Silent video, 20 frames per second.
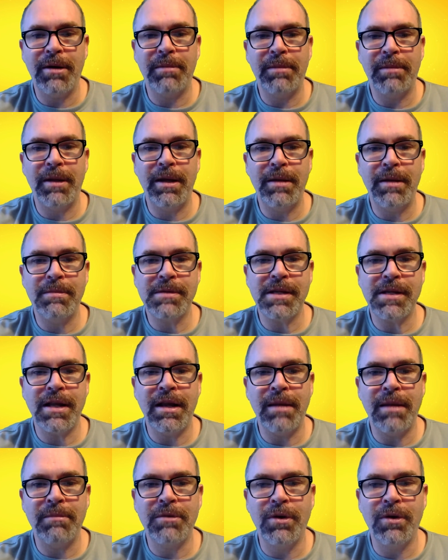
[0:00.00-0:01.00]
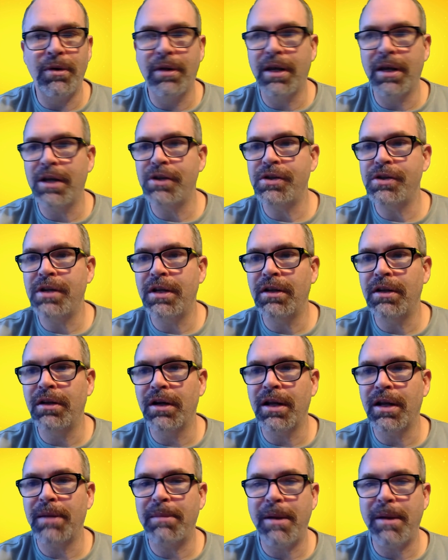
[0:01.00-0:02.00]
peeps, and I'm totally going to cheat and look
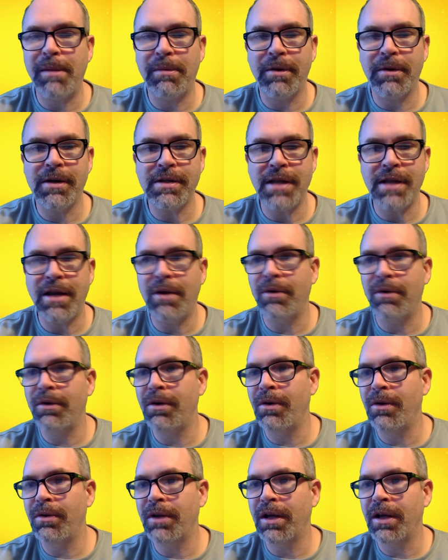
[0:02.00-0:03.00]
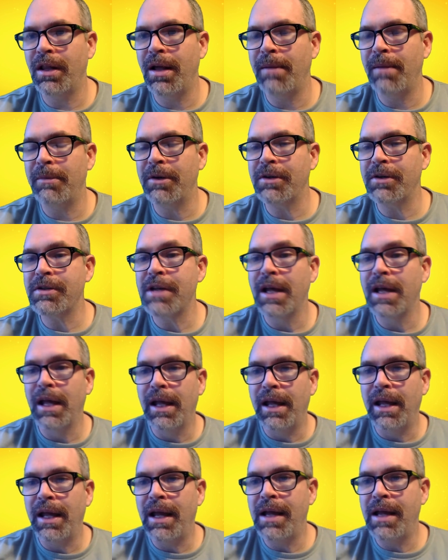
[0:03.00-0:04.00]
at a paper because I don't know the kilometers.
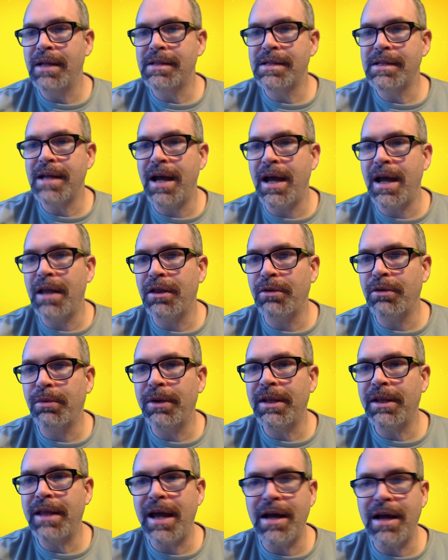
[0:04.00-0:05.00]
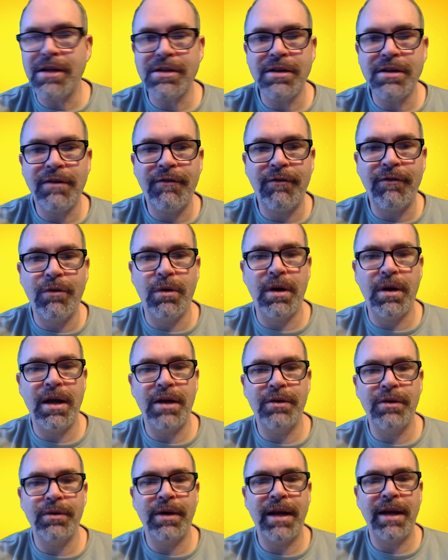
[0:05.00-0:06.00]
It's
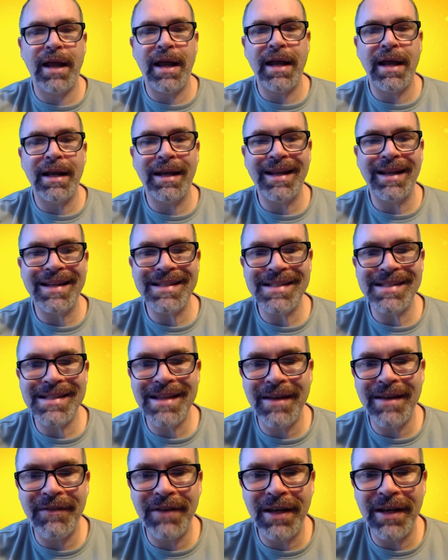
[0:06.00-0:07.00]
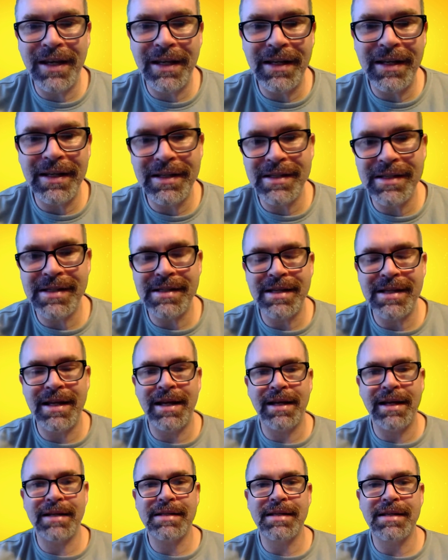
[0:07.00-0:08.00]

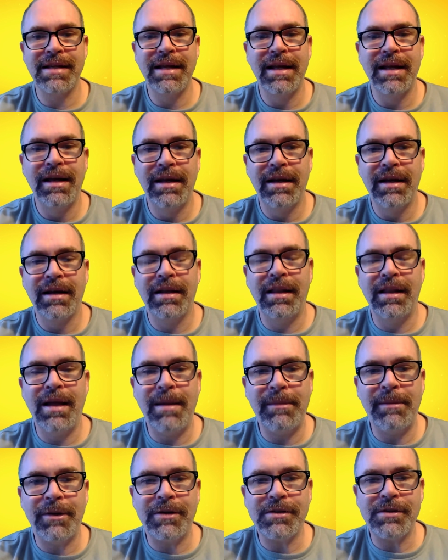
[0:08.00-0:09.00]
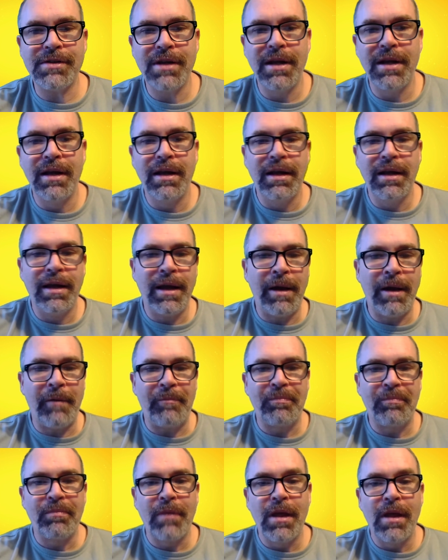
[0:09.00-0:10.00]
3,476 kilometers. Okay.
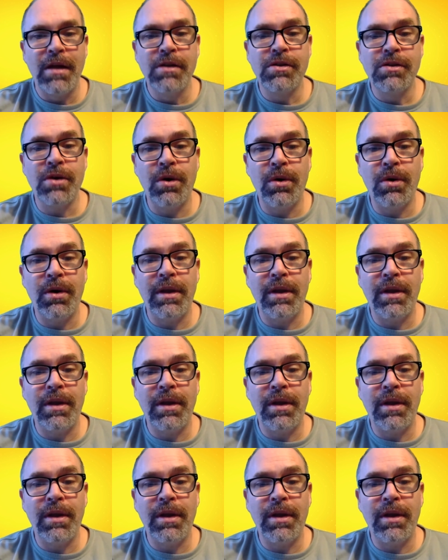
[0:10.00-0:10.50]
So